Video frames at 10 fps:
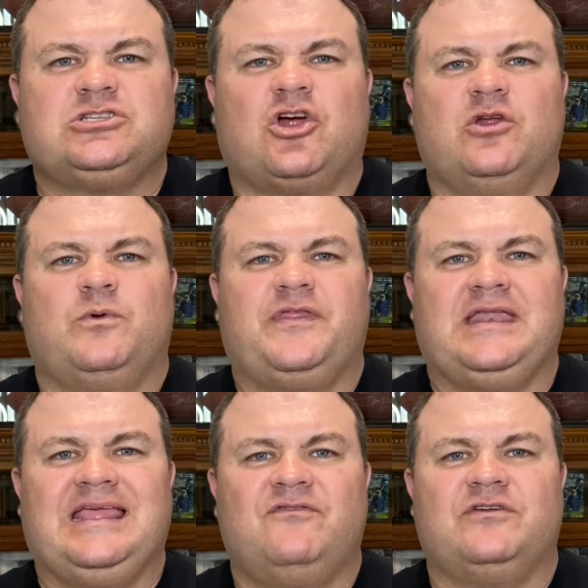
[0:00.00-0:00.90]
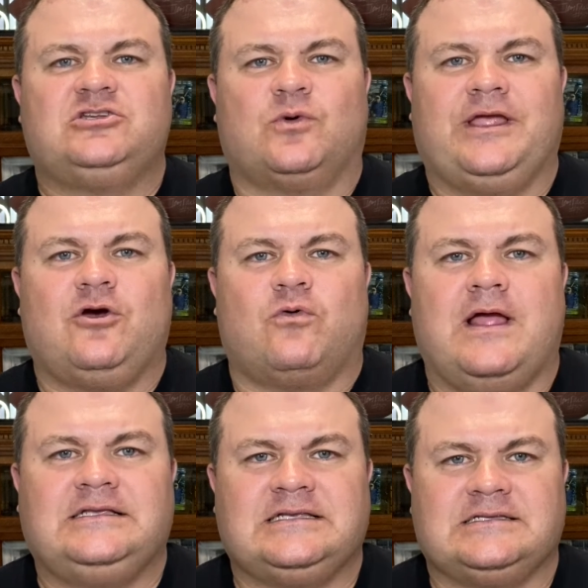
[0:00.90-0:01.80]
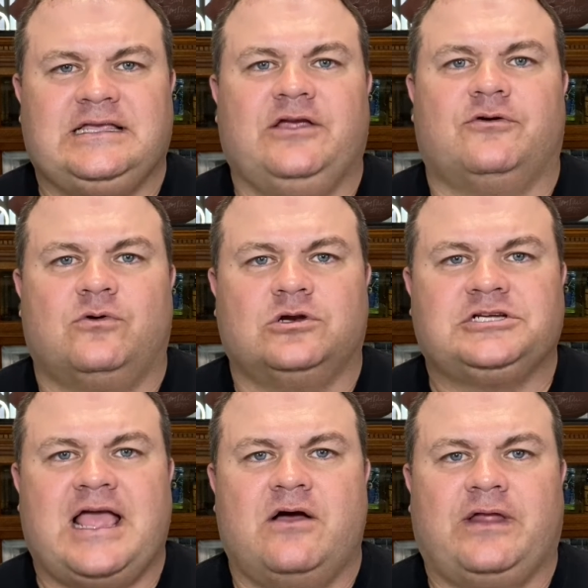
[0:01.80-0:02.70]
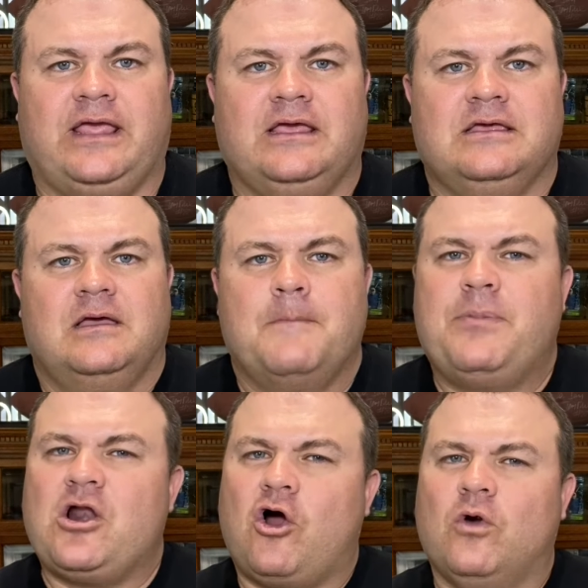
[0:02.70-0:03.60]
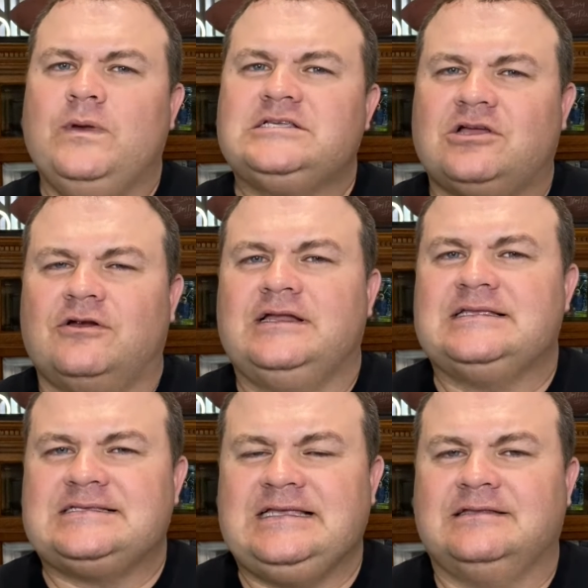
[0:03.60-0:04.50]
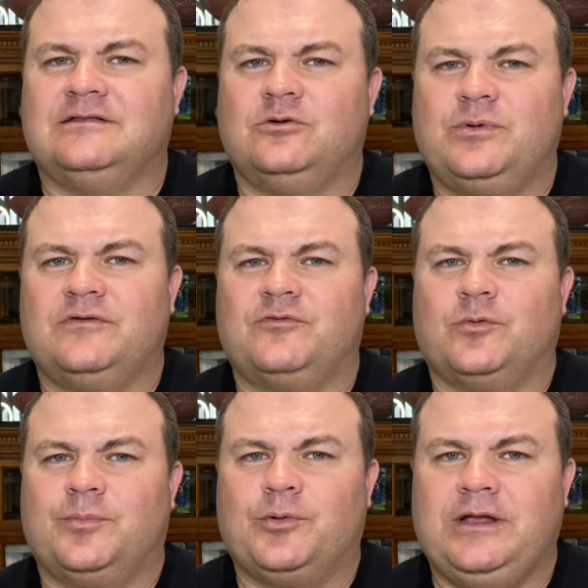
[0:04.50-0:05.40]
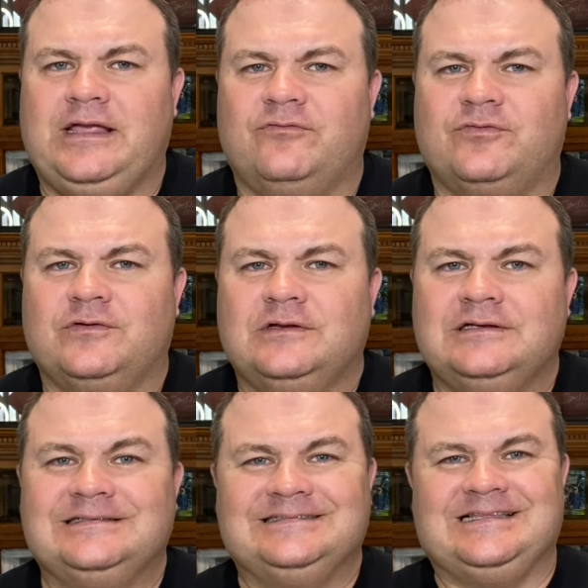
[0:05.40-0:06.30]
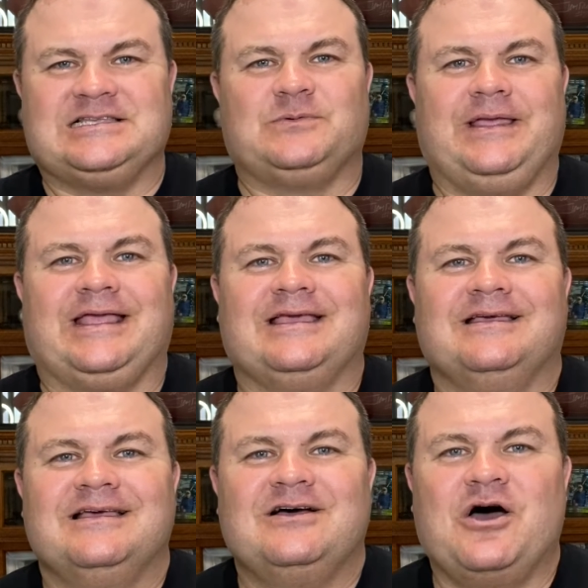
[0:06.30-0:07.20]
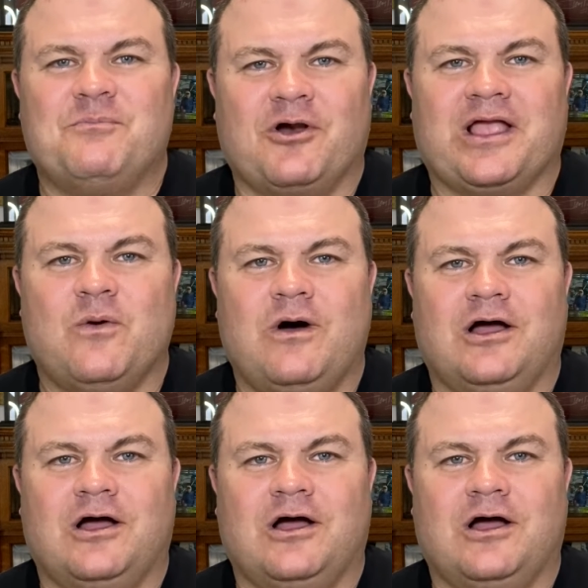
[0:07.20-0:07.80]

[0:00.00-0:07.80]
started with an inventory crisis here in Orange County, but are we starting to see a little bit of a reprieve? This week on Market